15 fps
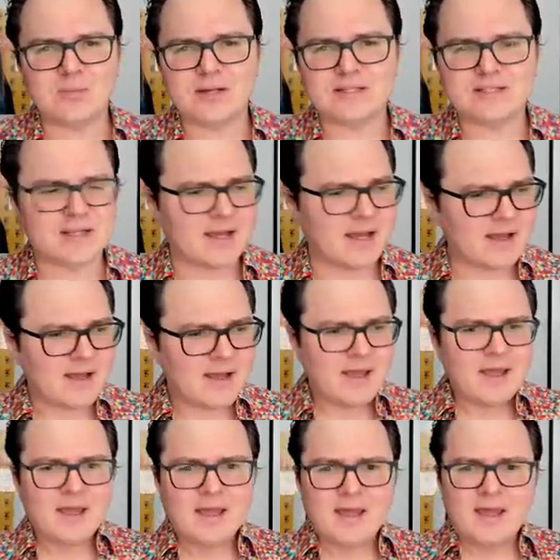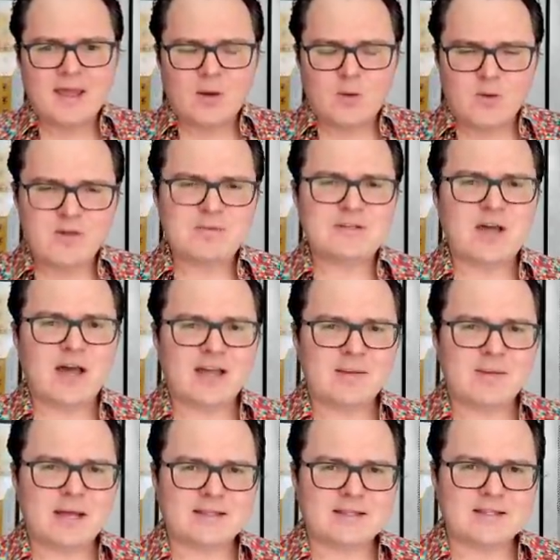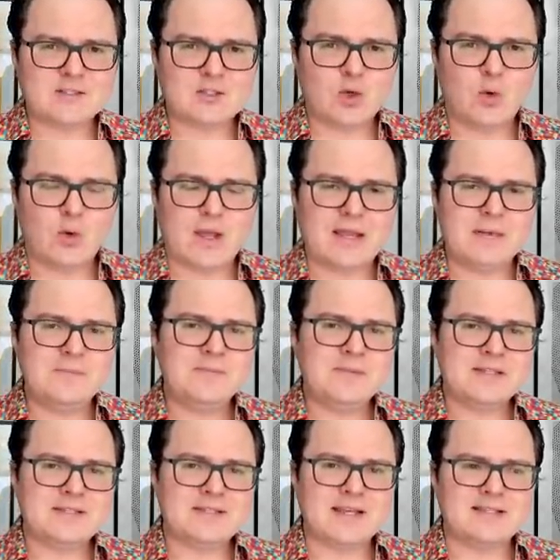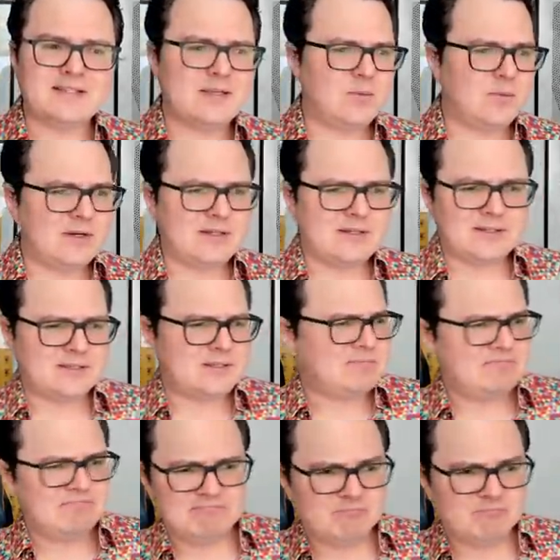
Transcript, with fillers: But we've been talking about this coin since it was,